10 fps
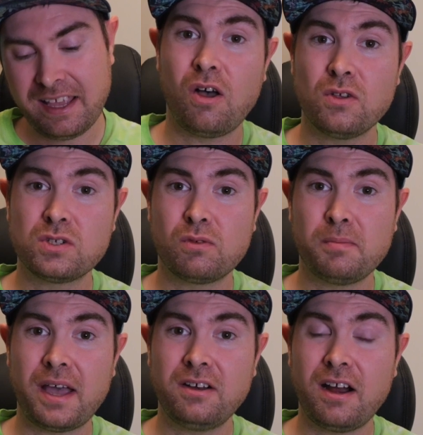Also, a
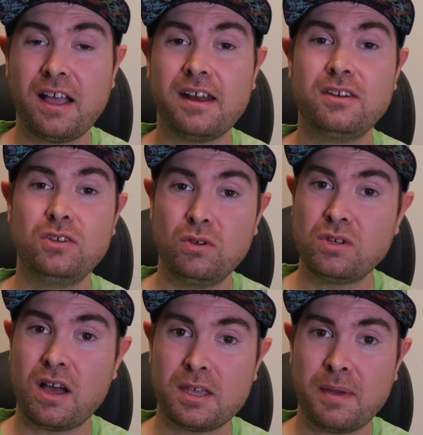reminder I got a new
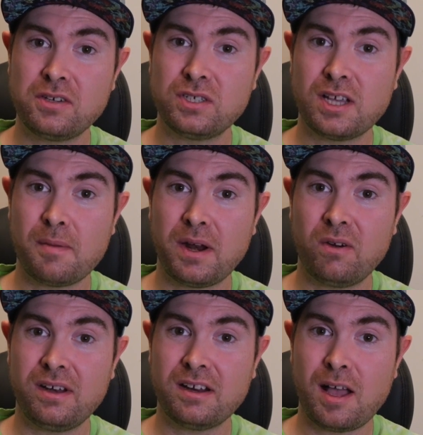documentary coming
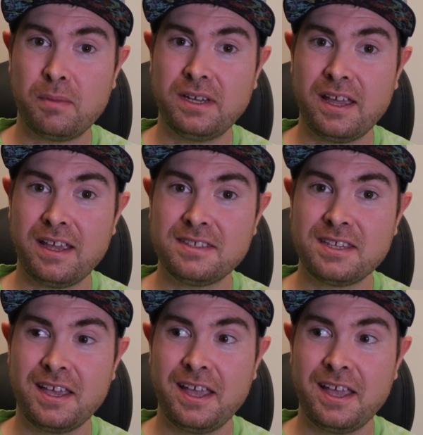out in a couple days.